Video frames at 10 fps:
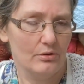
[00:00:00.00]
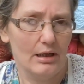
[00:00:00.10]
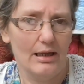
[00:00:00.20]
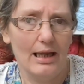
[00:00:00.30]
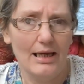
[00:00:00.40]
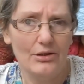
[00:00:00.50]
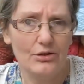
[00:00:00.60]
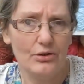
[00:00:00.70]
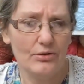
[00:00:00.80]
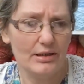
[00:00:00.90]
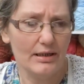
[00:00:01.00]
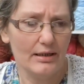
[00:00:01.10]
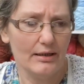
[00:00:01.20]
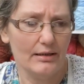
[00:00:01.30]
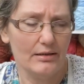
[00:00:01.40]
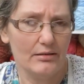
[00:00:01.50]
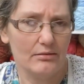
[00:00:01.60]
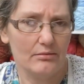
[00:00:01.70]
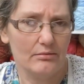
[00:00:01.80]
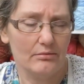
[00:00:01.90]
late Tuesday night,
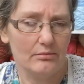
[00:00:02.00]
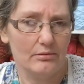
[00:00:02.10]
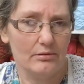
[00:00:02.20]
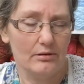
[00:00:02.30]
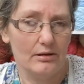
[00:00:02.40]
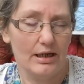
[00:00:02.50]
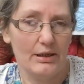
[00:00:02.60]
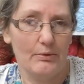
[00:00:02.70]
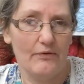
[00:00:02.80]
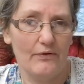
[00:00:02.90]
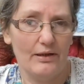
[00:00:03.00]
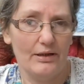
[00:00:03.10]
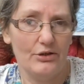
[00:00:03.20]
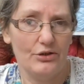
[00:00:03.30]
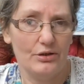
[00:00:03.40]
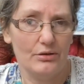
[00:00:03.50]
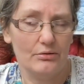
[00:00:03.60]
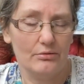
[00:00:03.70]
and they were finished,